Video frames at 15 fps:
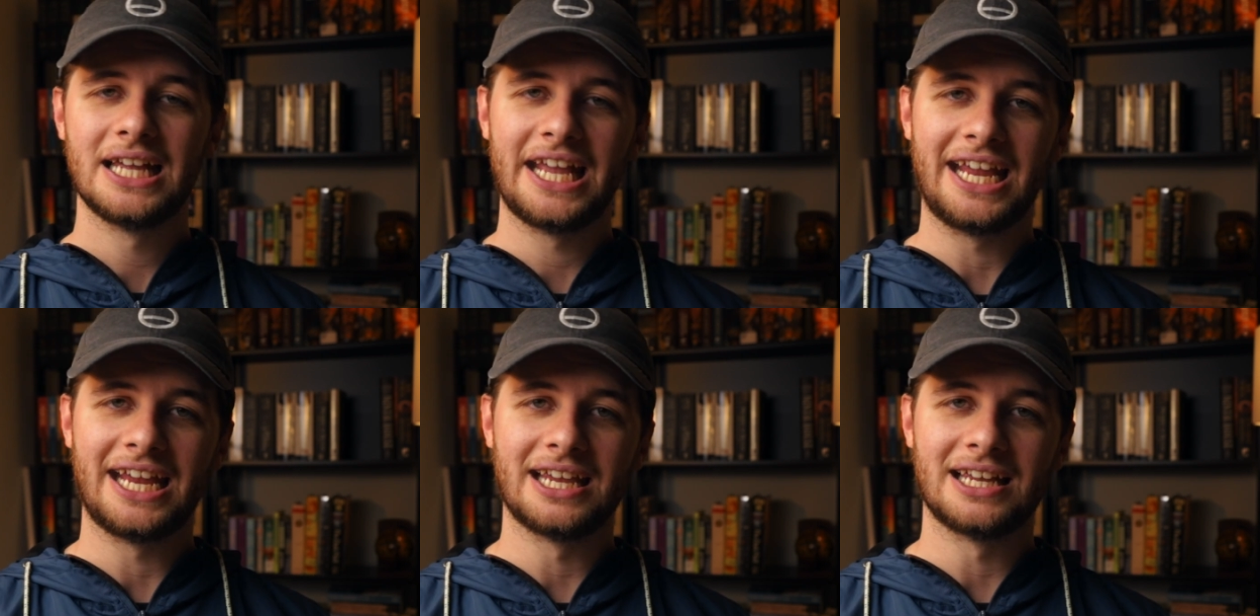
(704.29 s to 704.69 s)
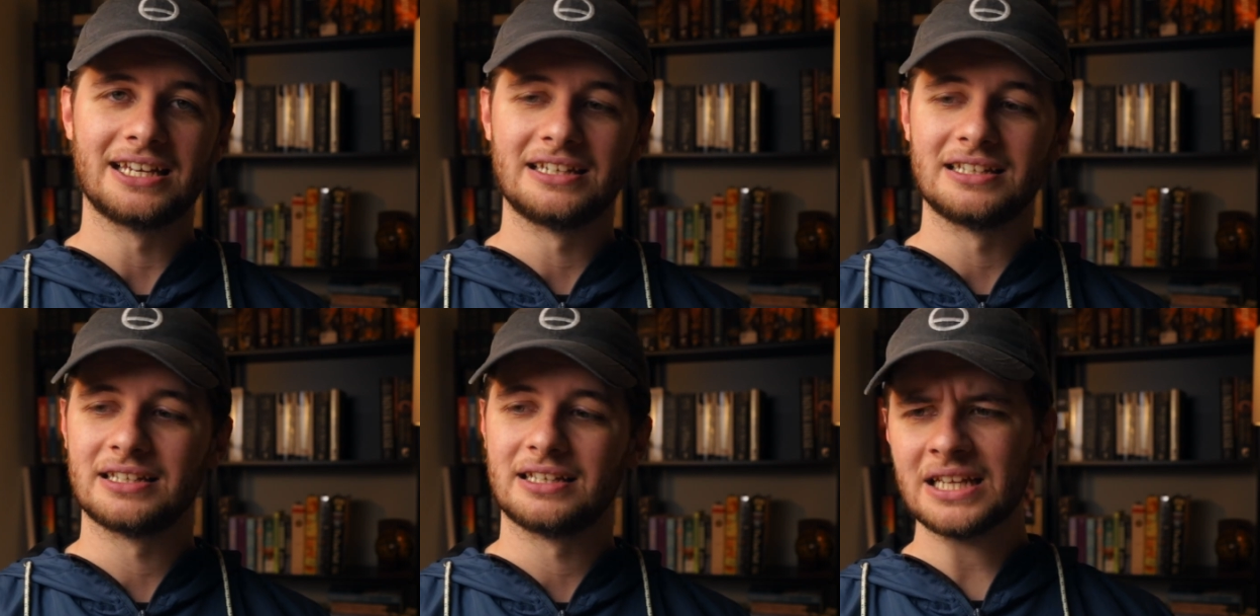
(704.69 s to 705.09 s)

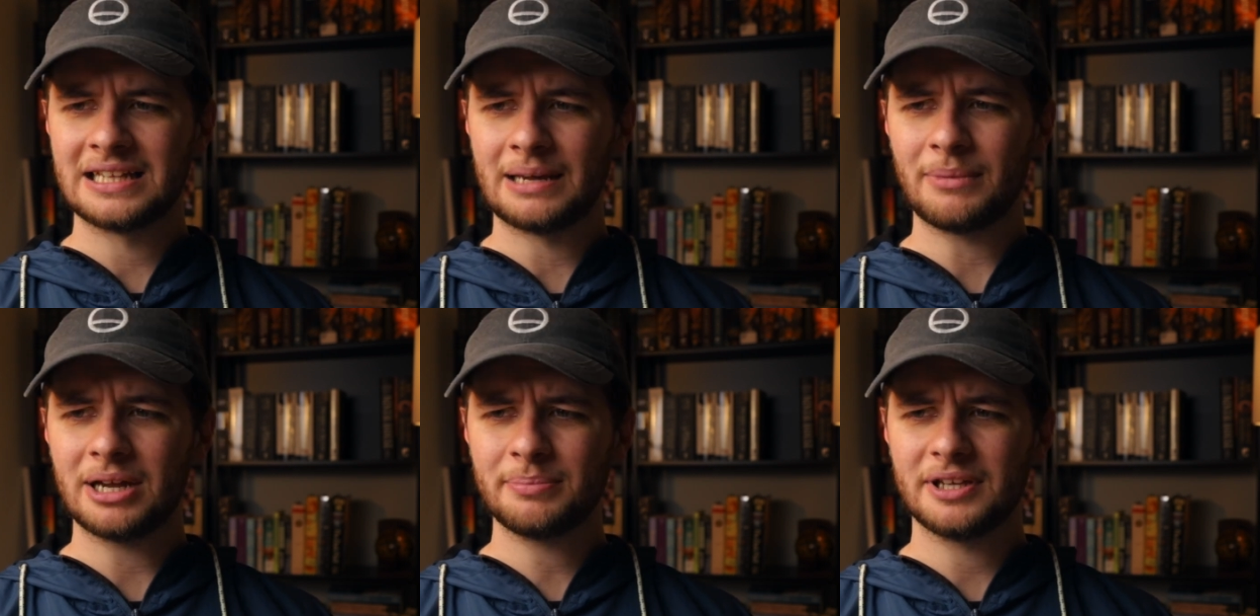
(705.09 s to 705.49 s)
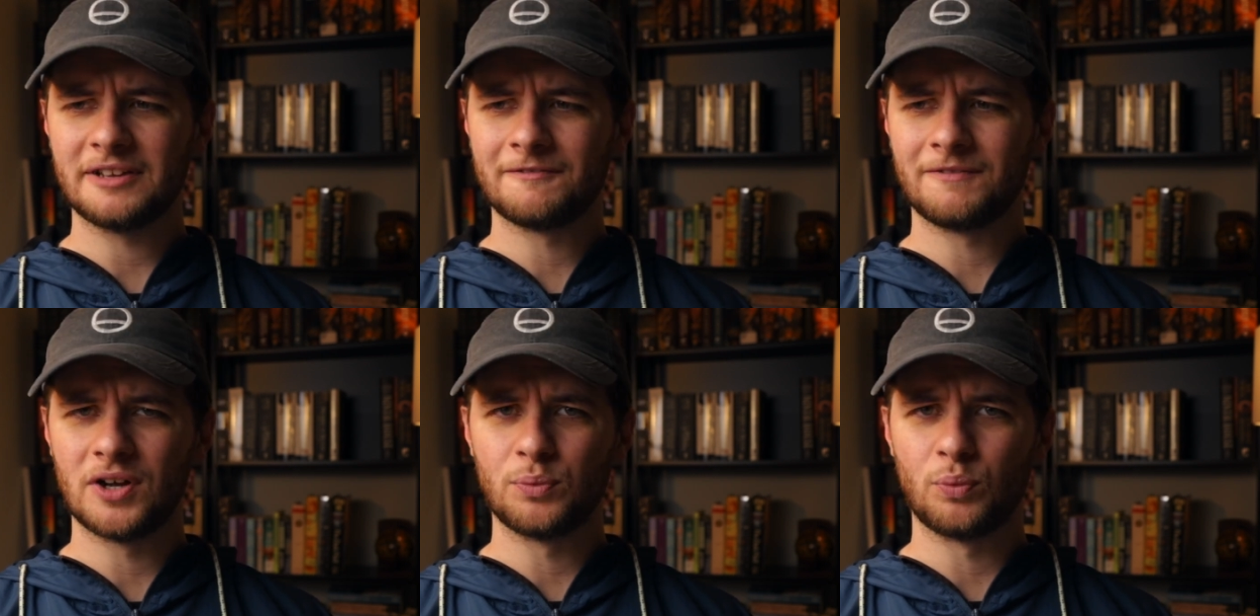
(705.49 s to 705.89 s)
And that might be a
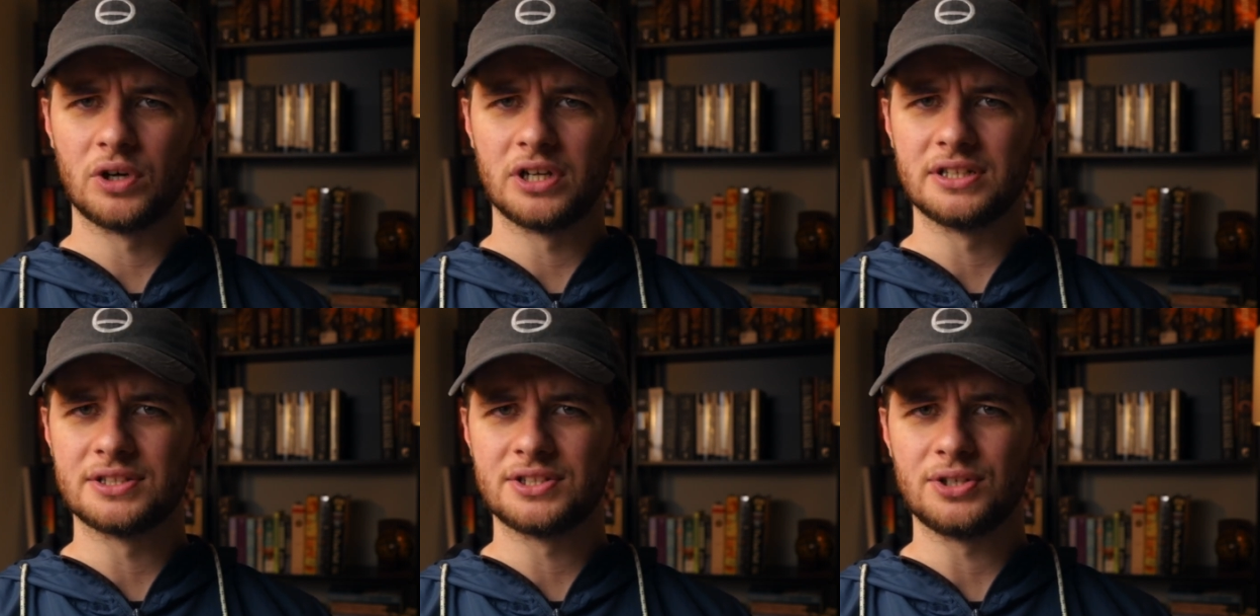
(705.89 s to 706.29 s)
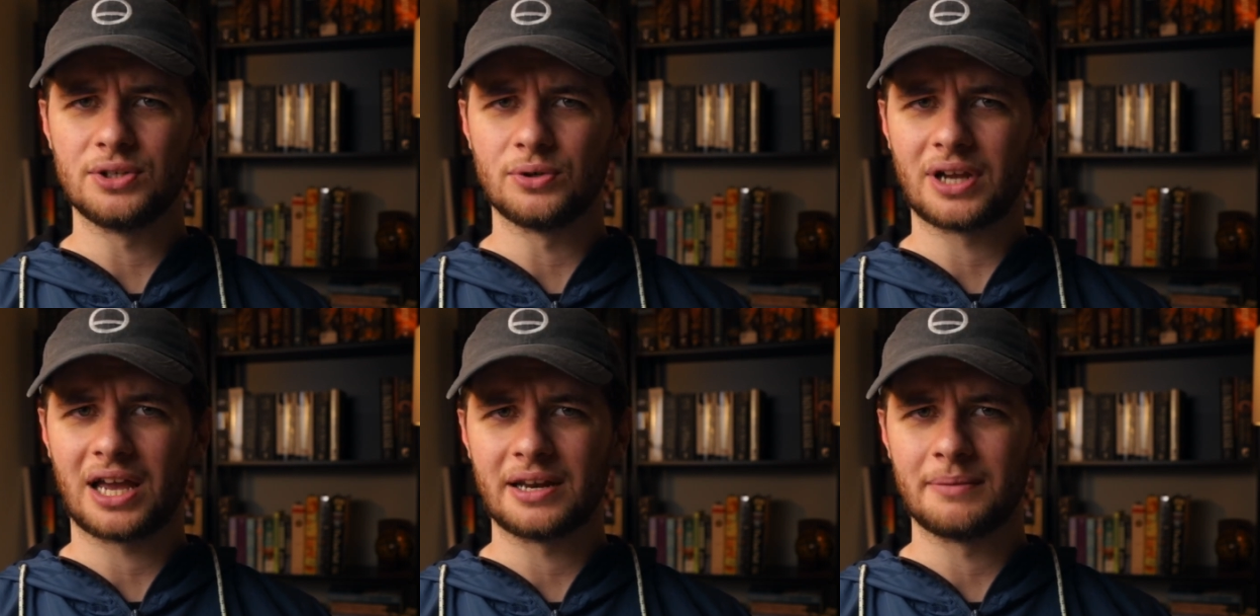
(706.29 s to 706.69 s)
fun one
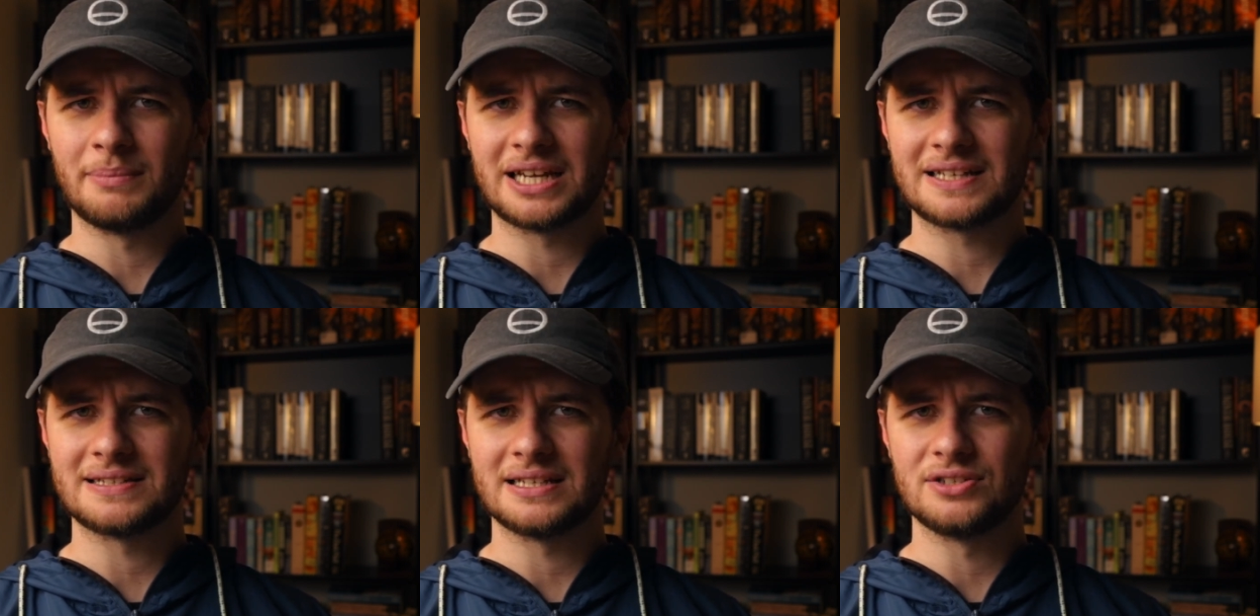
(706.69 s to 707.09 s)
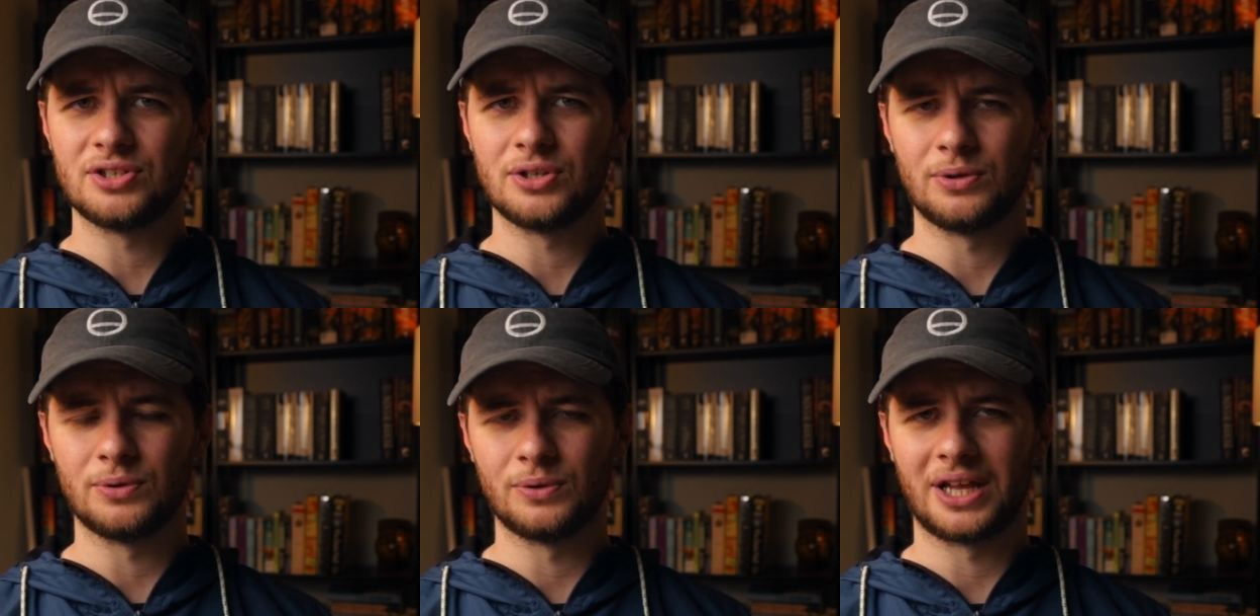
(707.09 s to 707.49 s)
to kind of mix
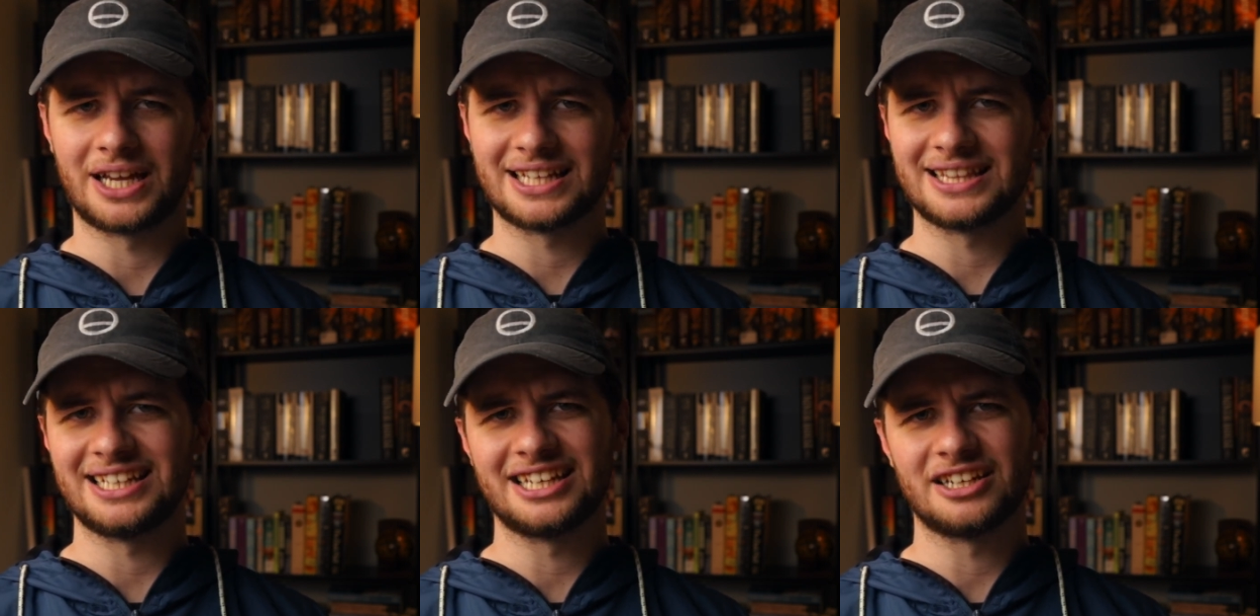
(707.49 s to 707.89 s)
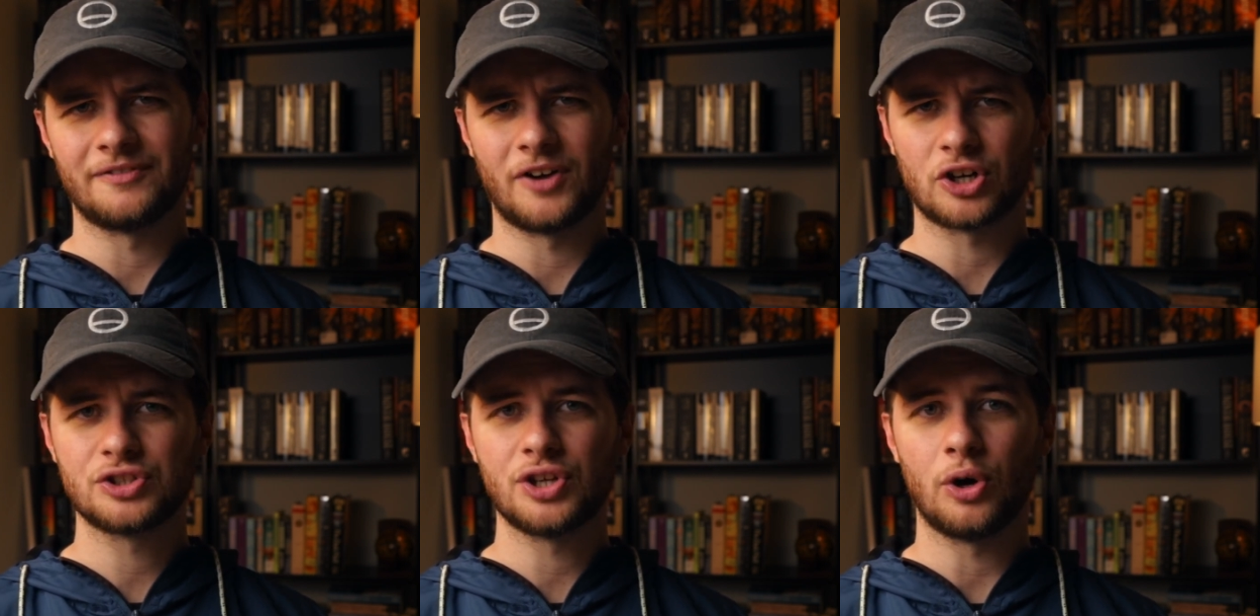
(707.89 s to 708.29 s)
into at the end of
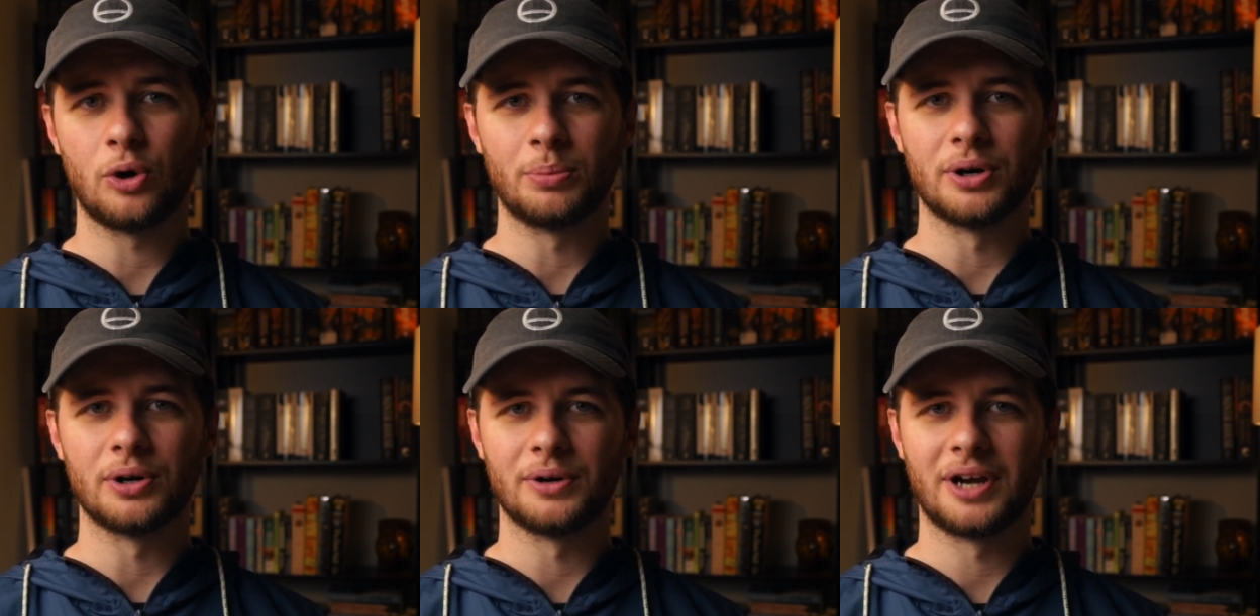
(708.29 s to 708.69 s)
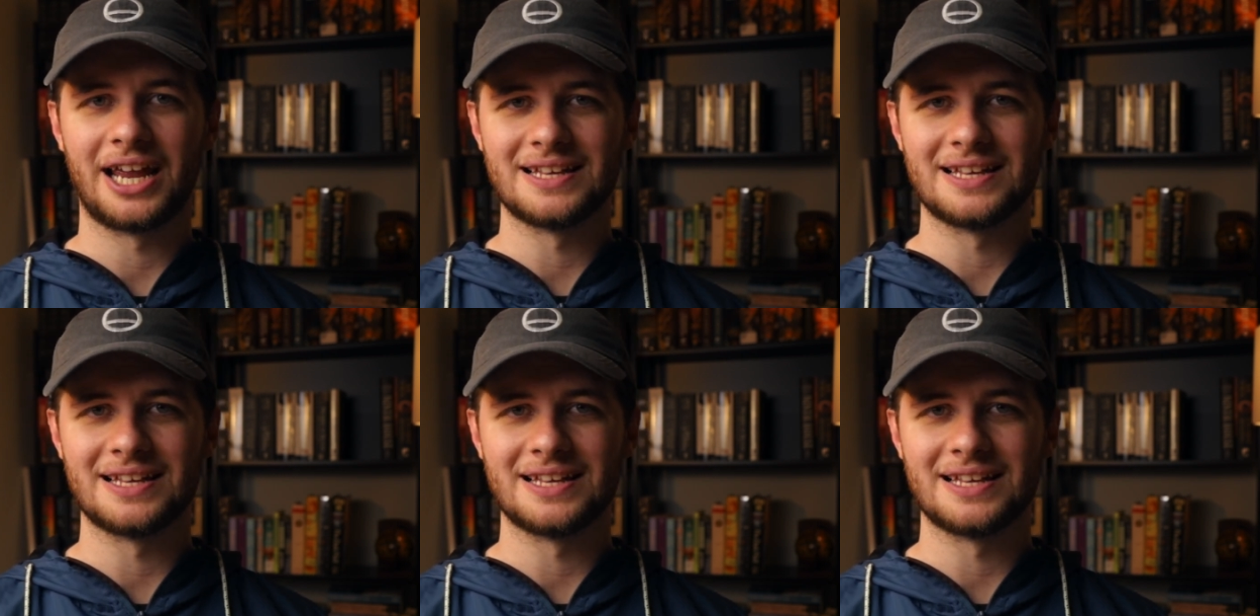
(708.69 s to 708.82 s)
October,